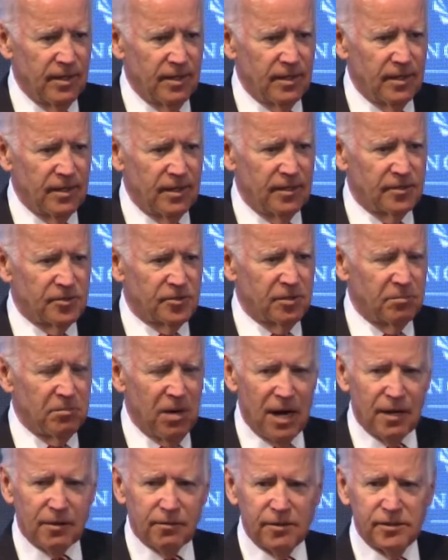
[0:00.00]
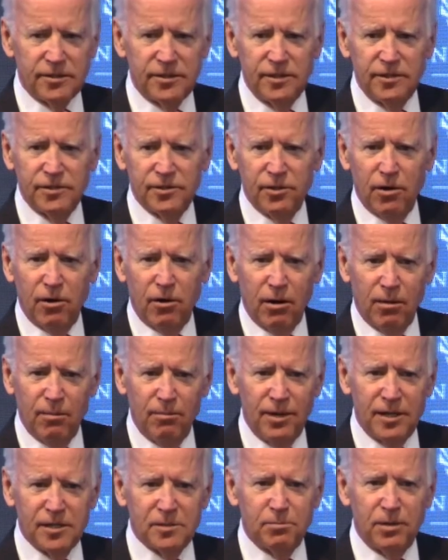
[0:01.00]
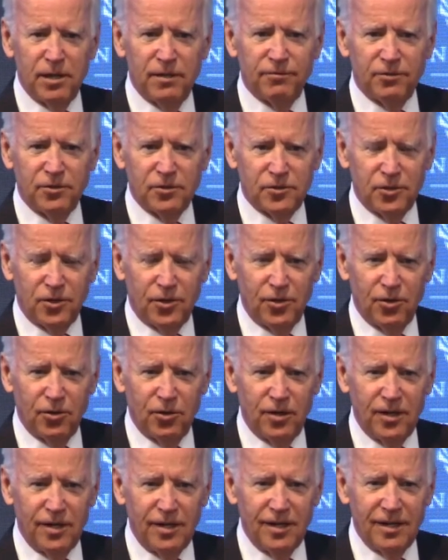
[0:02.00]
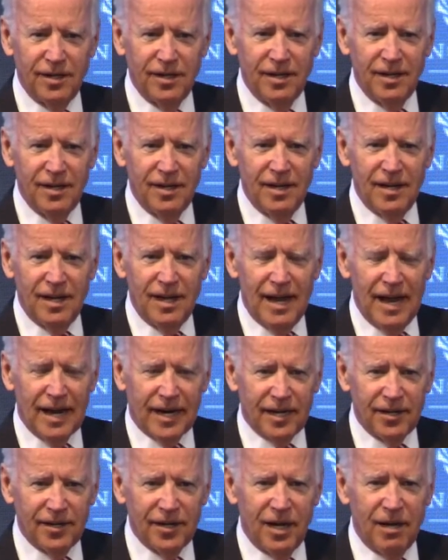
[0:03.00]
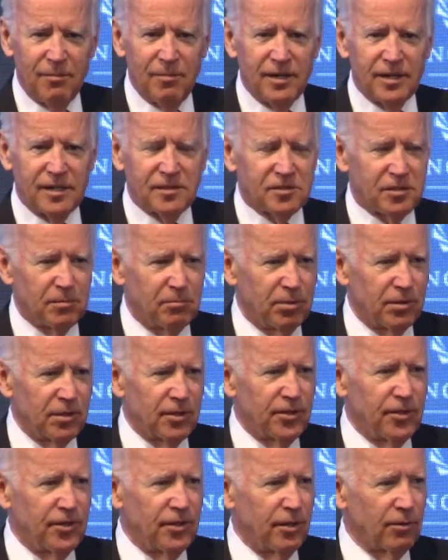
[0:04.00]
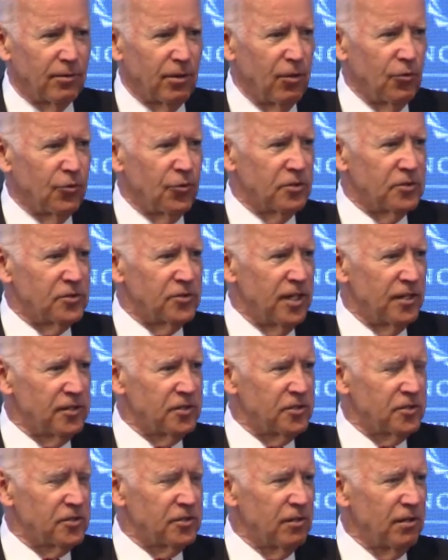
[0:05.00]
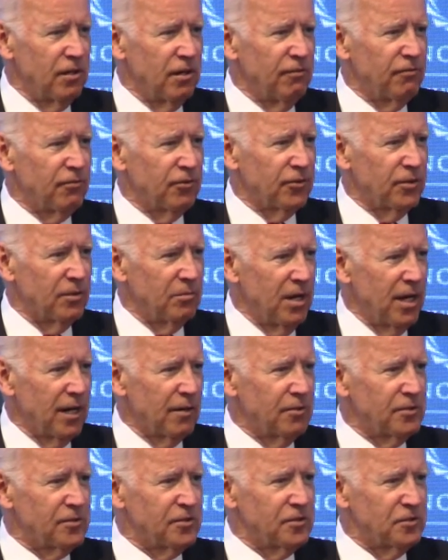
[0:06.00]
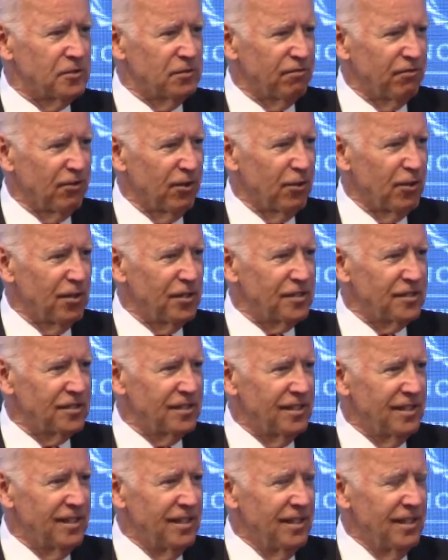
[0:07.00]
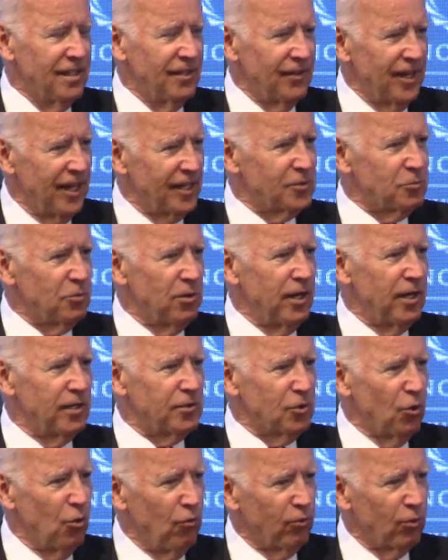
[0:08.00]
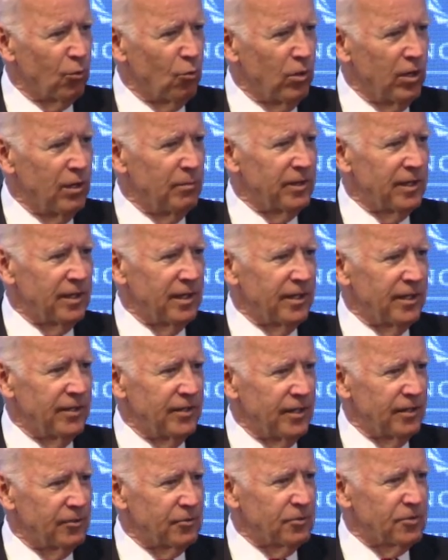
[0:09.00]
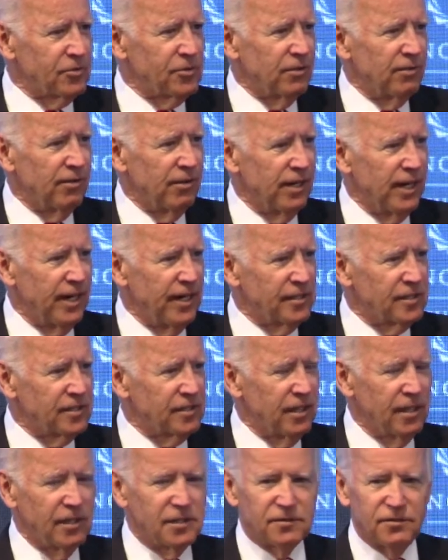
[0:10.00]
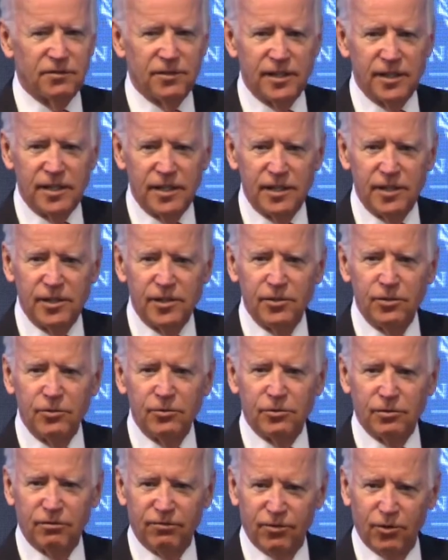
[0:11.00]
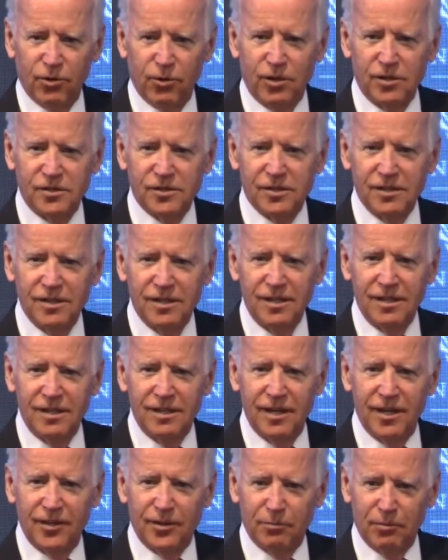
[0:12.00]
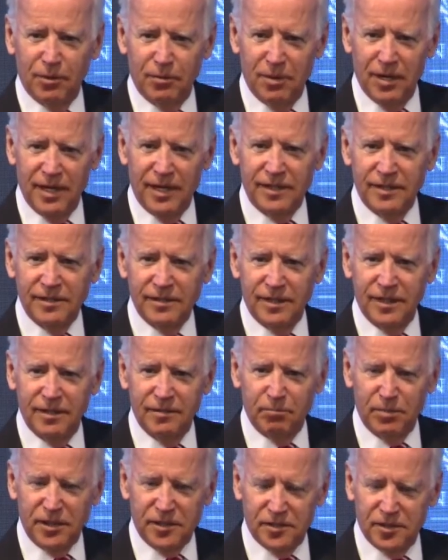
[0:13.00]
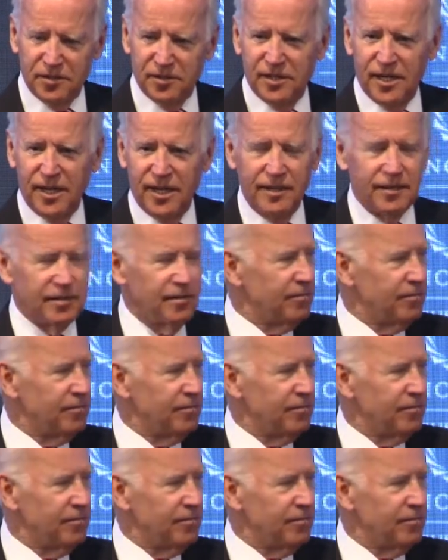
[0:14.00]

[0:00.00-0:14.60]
is democracies are our best bet for security. Economic stability and growth is necessary for democracies to flourish. That's why it's overwhelmingly in the interest of the United States for the EU to flourish and to remain and be sustained.